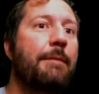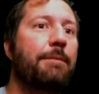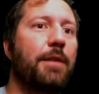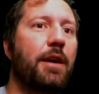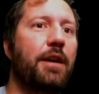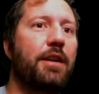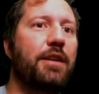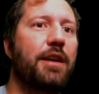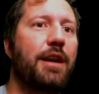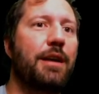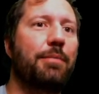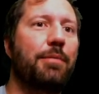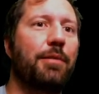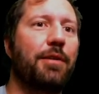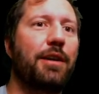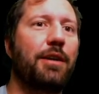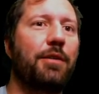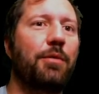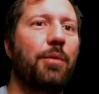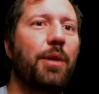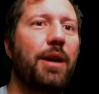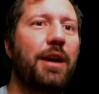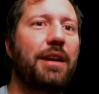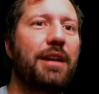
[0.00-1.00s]
a
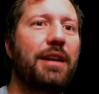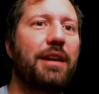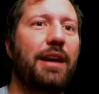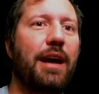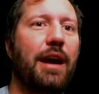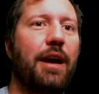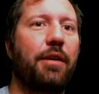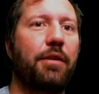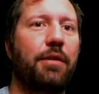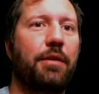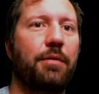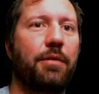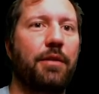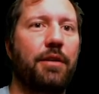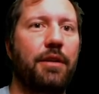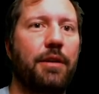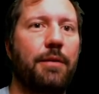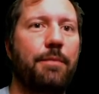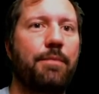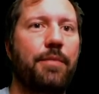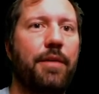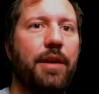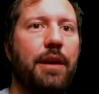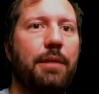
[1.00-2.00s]
neighboring weighting
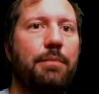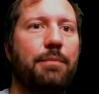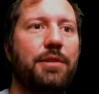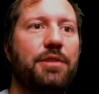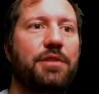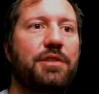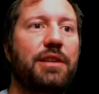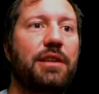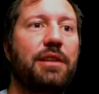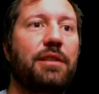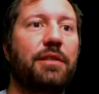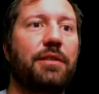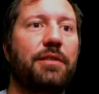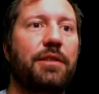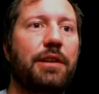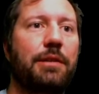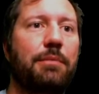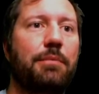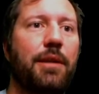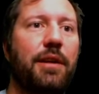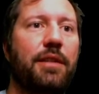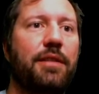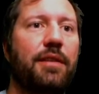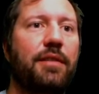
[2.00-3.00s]
algorithm, and machine
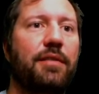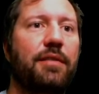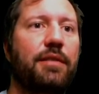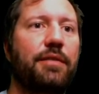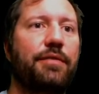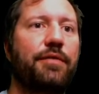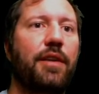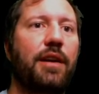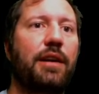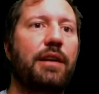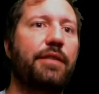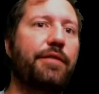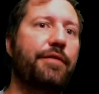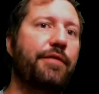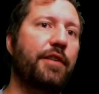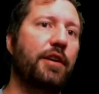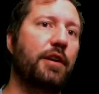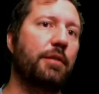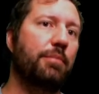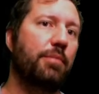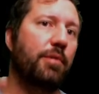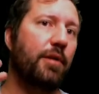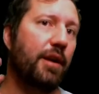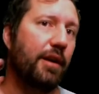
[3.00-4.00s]
learning methods to find a
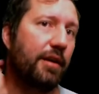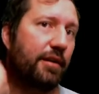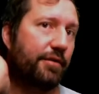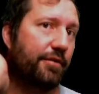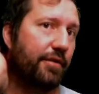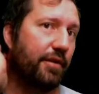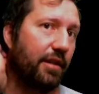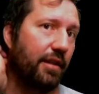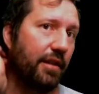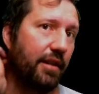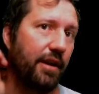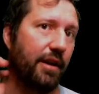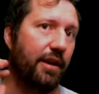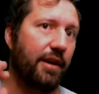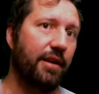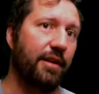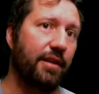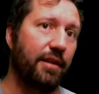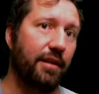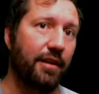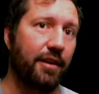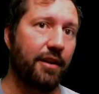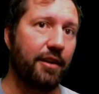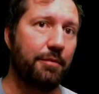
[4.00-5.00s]
fair price for the
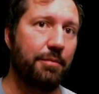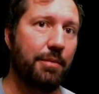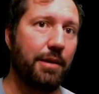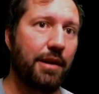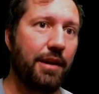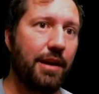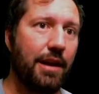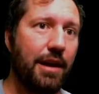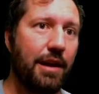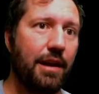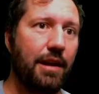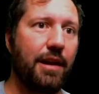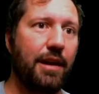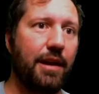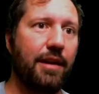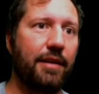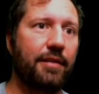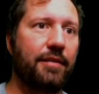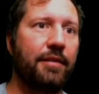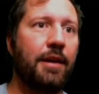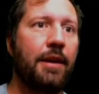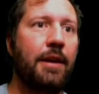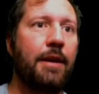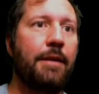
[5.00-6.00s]
lands being
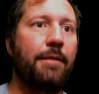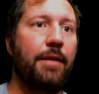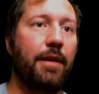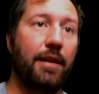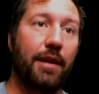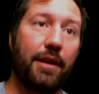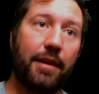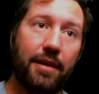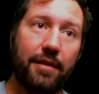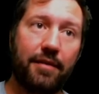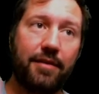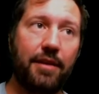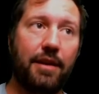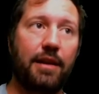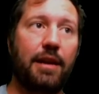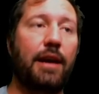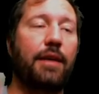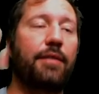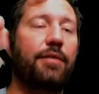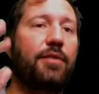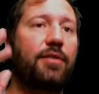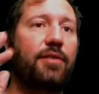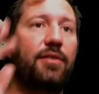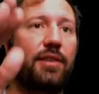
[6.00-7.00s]
analyzed. And like I said,
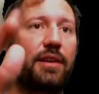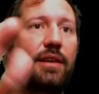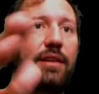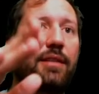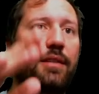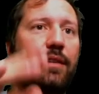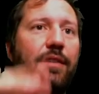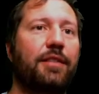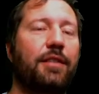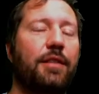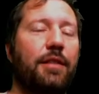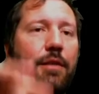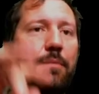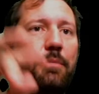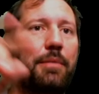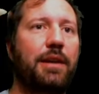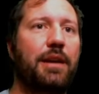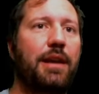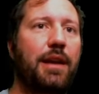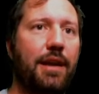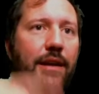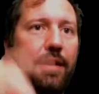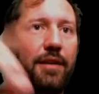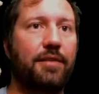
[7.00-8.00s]
I've seen this, the
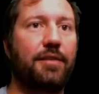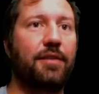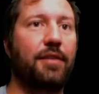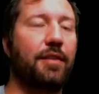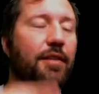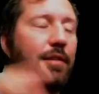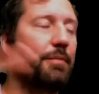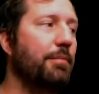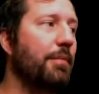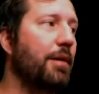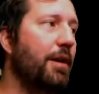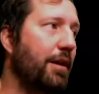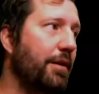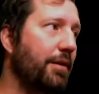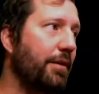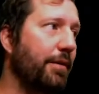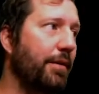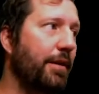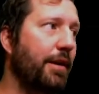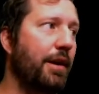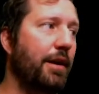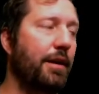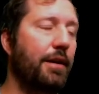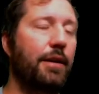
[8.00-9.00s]
mechanics of this
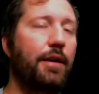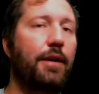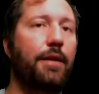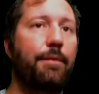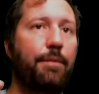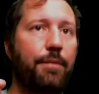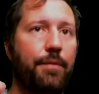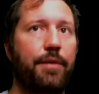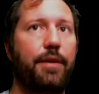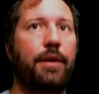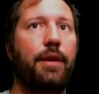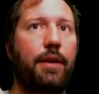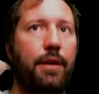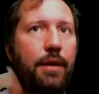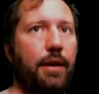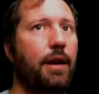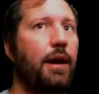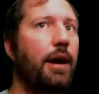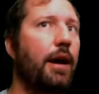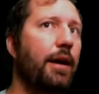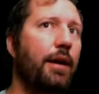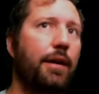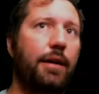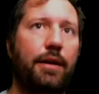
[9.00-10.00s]
model, and it, it
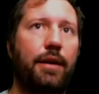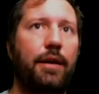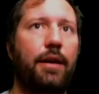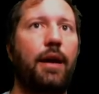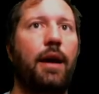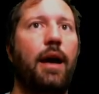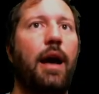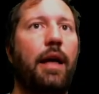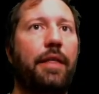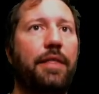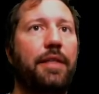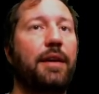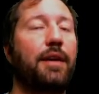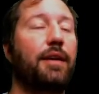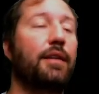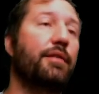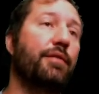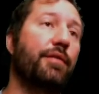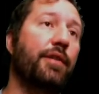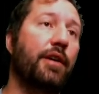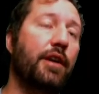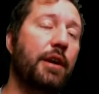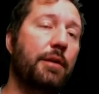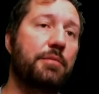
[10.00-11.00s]
I think
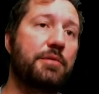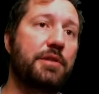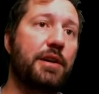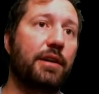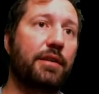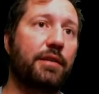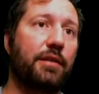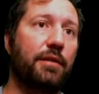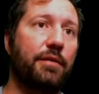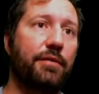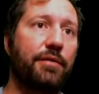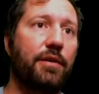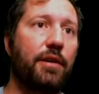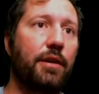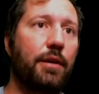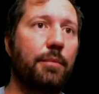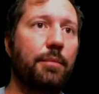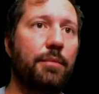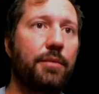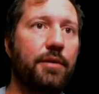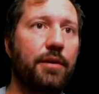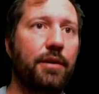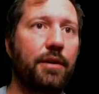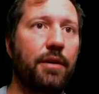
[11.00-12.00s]
it's very objective.
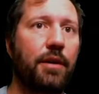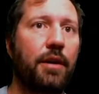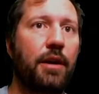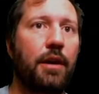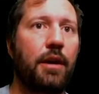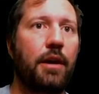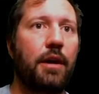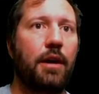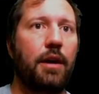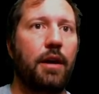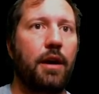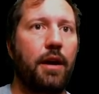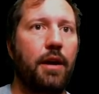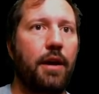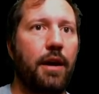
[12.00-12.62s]
Um, so, all